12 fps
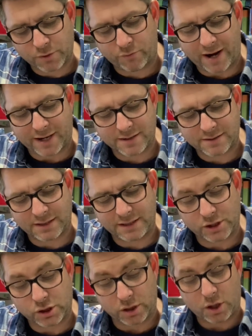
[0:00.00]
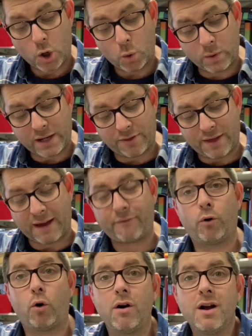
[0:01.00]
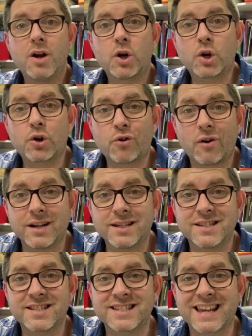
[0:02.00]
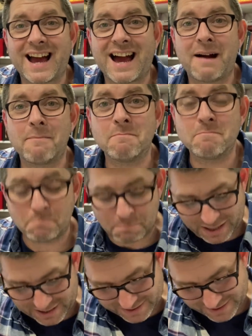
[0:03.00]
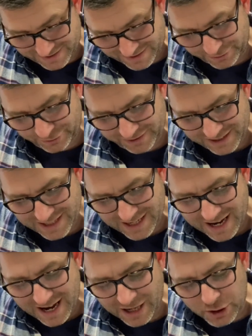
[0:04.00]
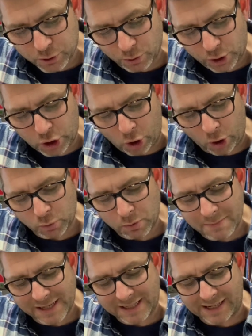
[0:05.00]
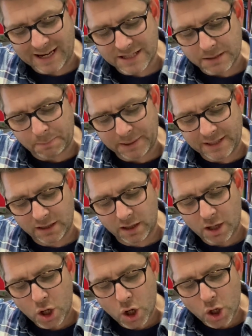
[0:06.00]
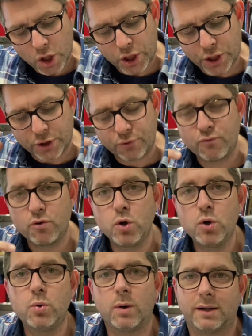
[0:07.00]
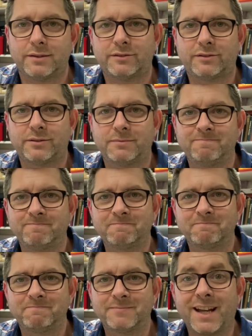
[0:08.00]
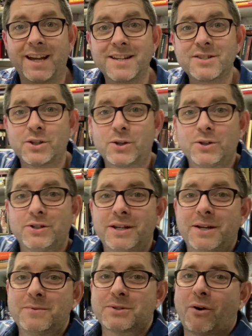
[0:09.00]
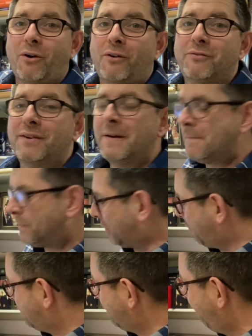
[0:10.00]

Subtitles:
of reconciliation. We are therefore Christ's ambassadors, as though God were making his appeal through us." That is the good news of the Christian